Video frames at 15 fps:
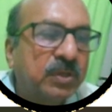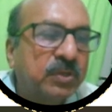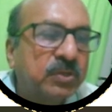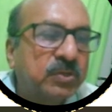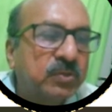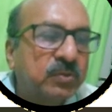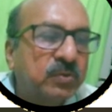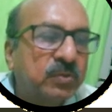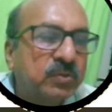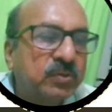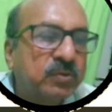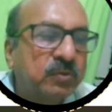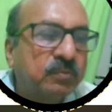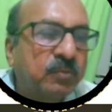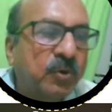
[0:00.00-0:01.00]
to
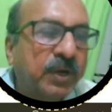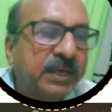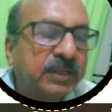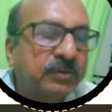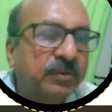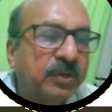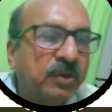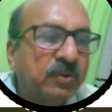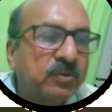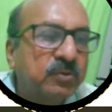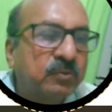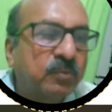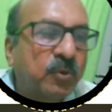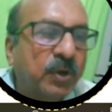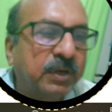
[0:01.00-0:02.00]
2.3 or
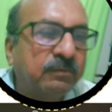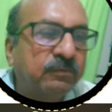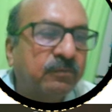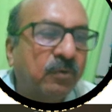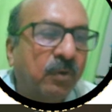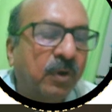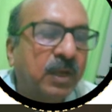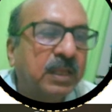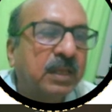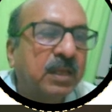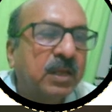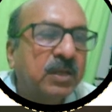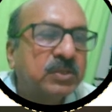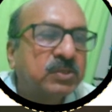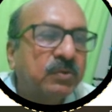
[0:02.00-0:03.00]
2.4.
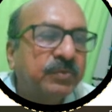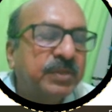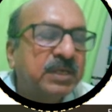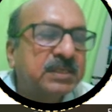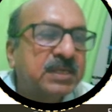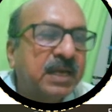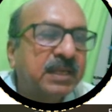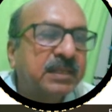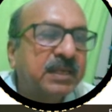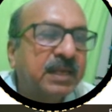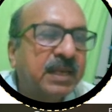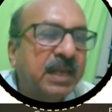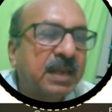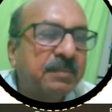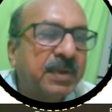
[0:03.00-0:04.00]
So these are the
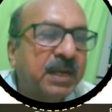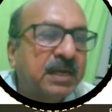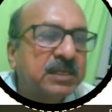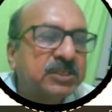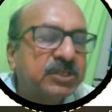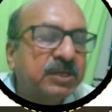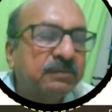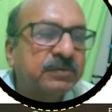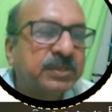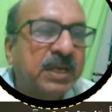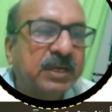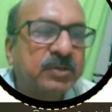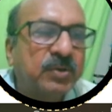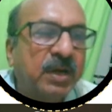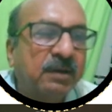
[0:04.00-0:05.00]
chemical shifts
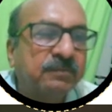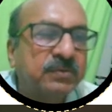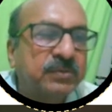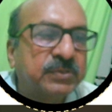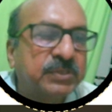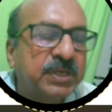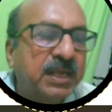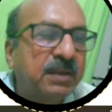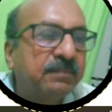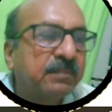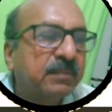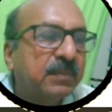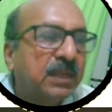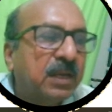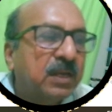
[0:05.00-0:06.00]
that you have to see.
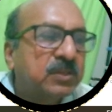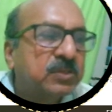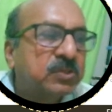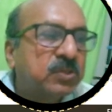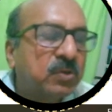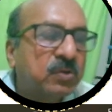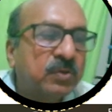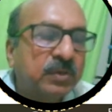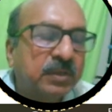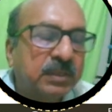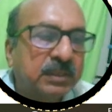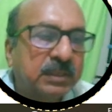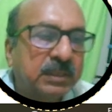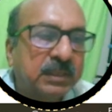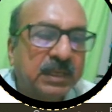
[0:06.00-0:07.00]
So
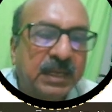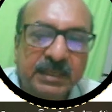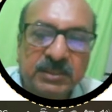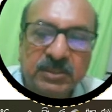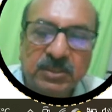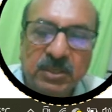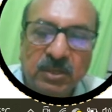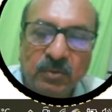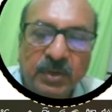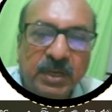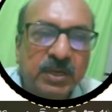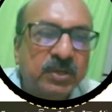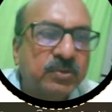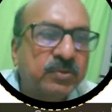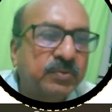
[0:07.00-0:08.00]
let's look
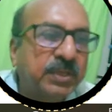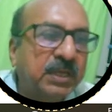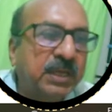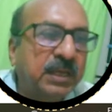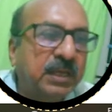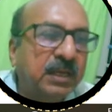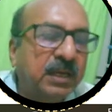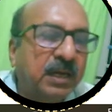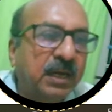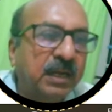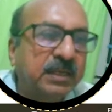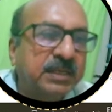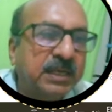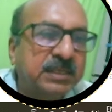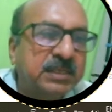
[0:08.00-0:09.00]
into the
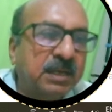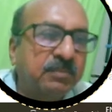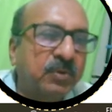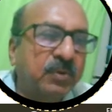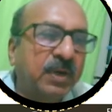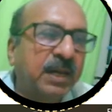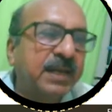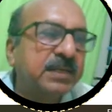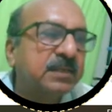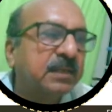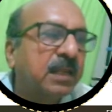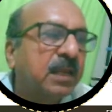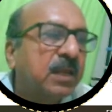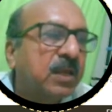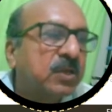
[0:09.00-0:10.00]
data booklet.
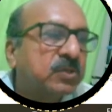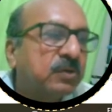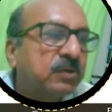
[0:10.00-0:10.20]
So